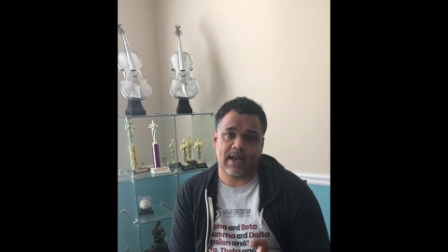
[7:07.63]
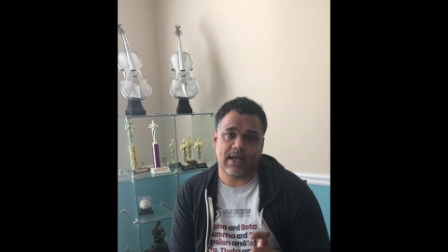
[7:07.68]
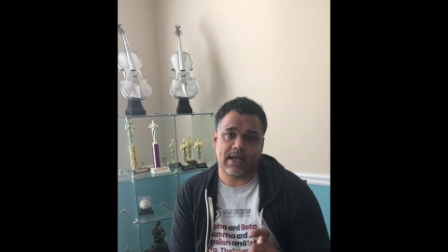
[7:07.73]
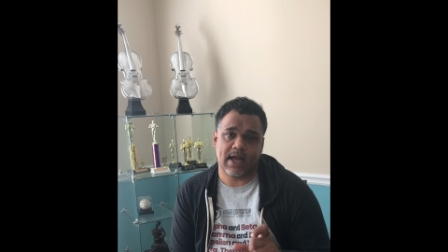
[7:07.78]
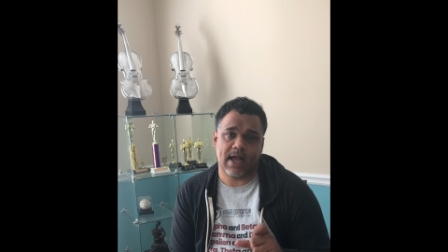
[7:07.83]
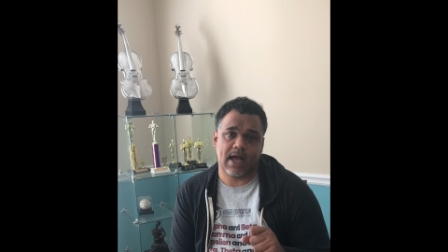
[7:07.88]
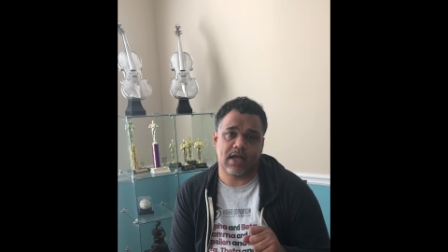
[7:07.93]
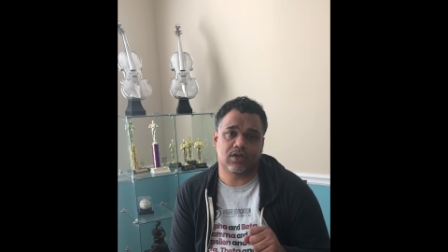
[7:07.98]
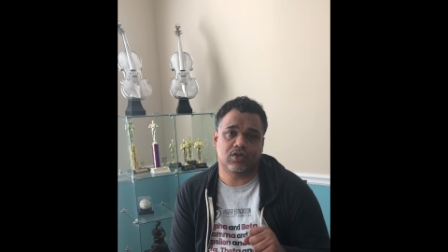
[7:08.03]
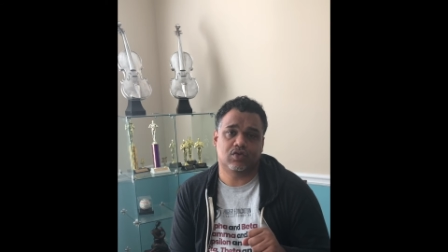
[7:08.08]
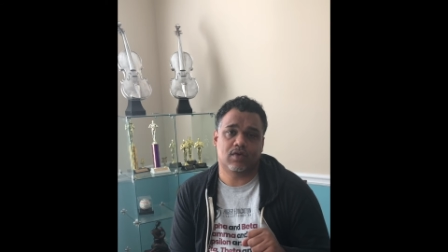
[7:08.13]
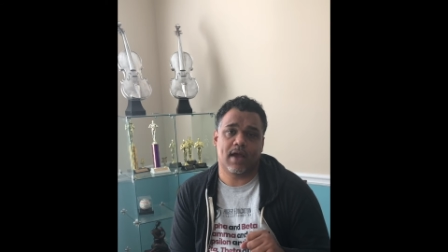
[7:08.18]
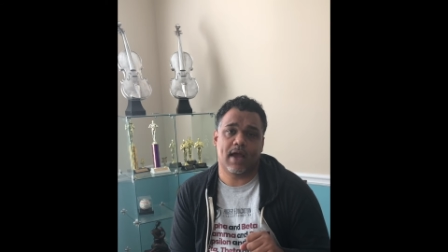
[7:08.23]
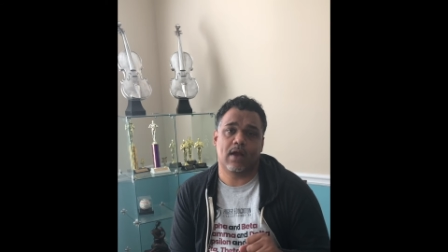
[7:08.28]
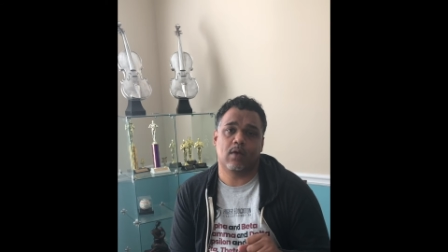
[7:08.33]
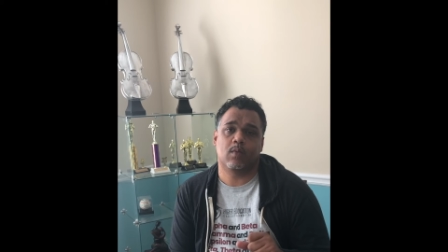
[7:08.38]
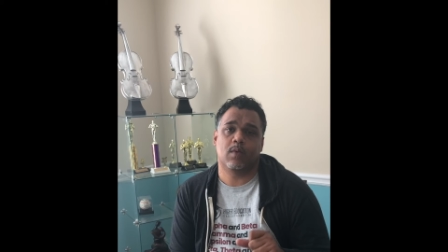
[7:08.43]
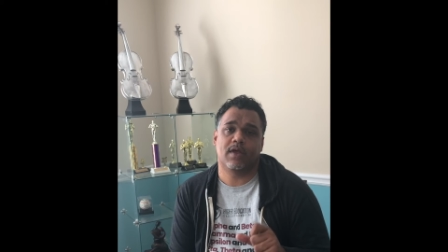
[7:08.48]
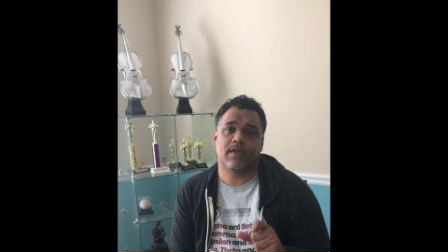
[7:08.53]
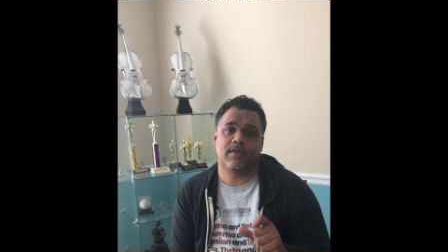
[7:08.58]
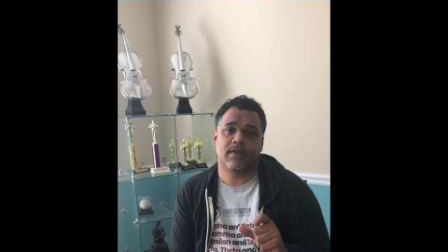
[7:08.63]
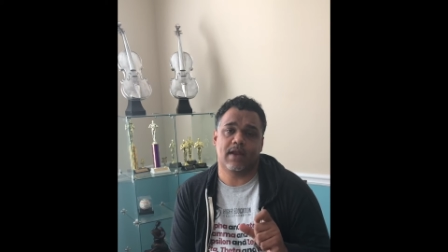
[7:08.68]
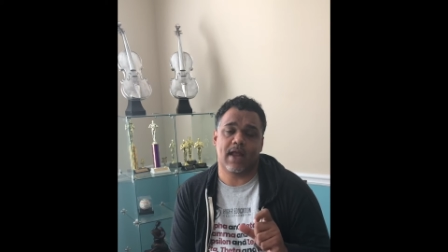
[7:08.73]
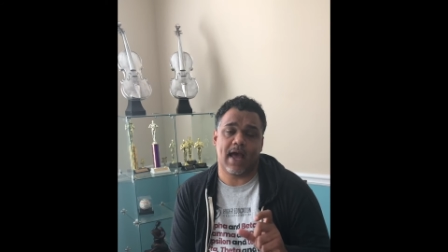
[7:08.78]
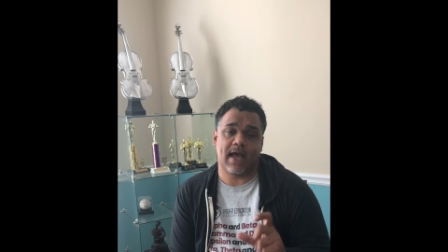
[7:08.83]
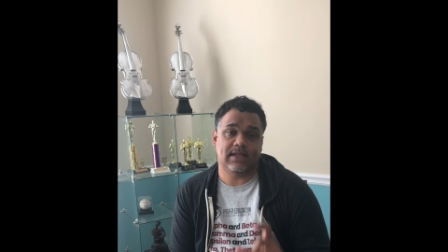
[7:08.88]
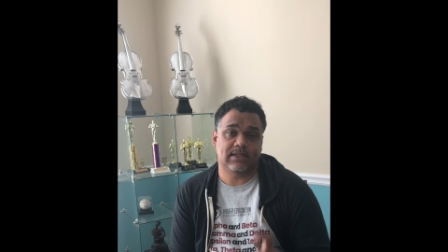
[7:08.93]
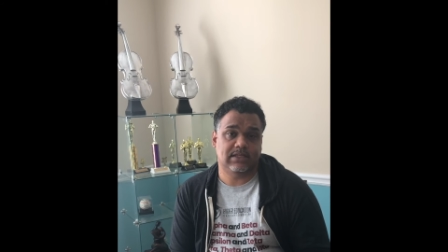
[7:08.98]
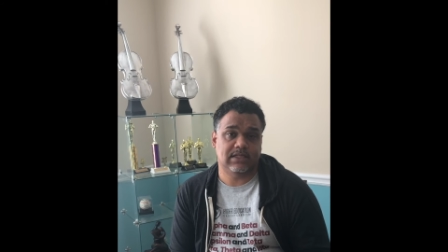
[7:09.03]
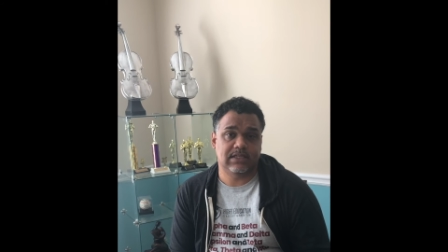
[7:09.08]
a contract with an
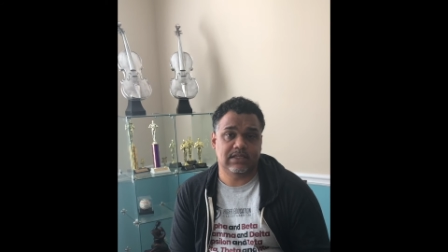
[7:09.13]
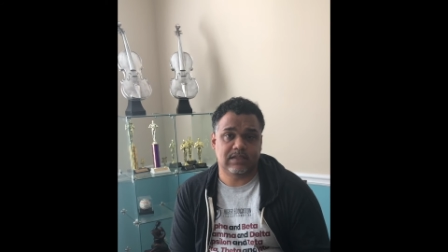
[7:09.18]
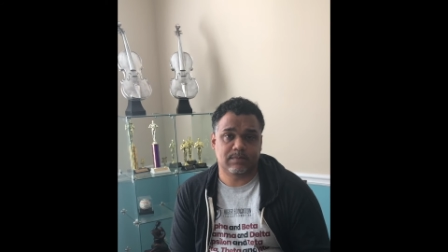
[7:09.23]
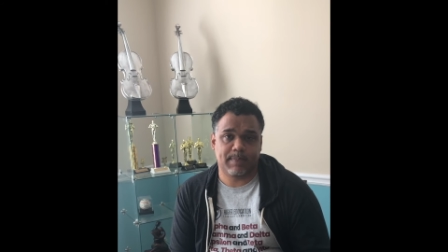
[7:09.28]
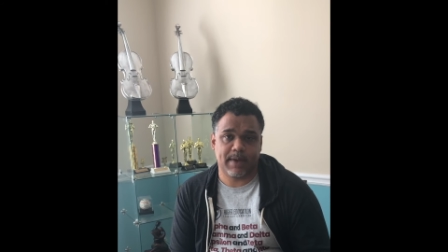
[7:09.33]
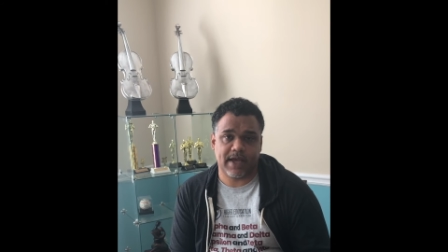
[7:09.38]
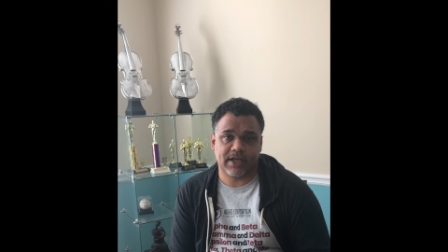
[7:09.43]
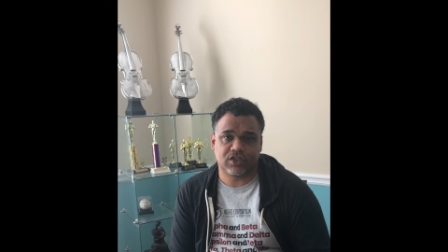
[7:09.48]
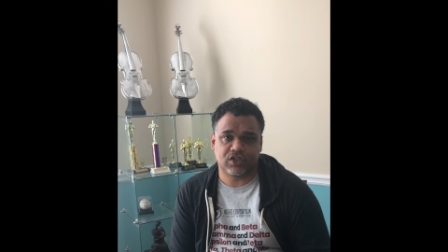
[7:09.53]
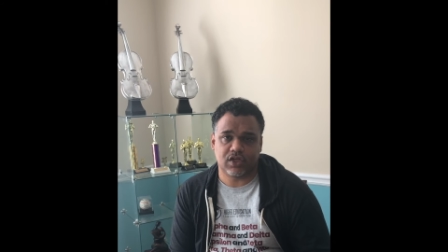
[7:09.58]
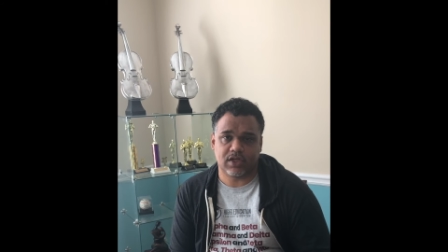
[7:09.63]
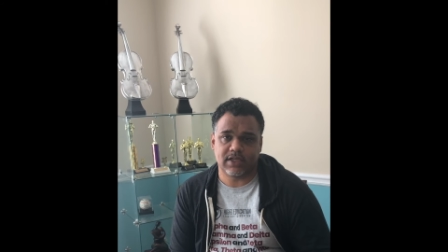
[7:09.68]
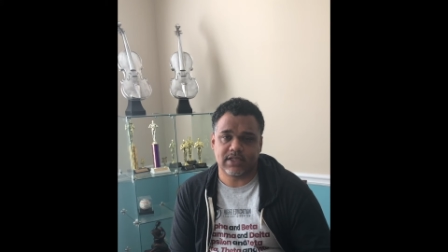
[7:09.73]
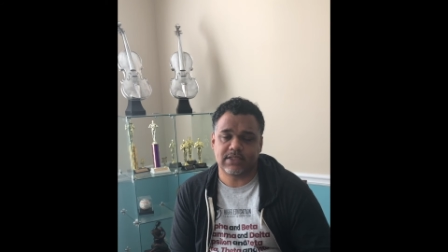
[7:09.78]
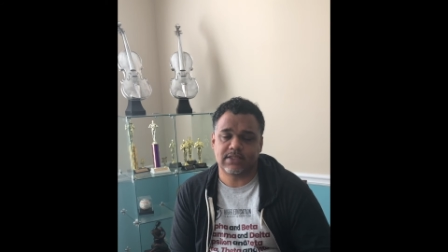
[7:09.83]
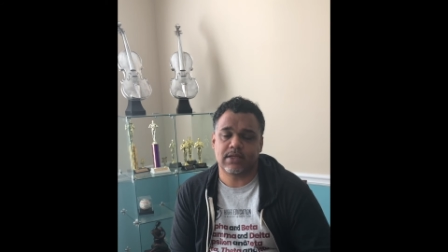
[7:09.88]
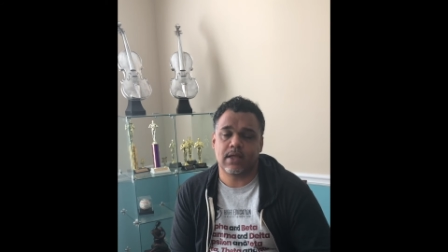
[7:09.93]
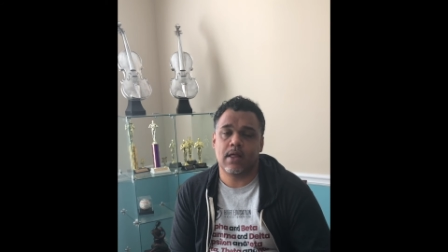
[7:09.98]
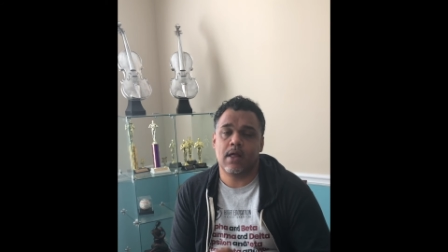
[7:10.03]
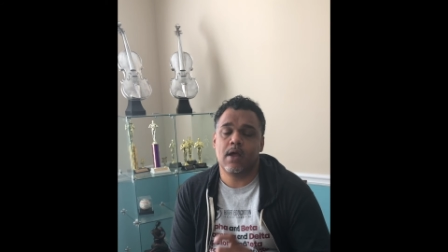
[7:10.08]
IT specialist.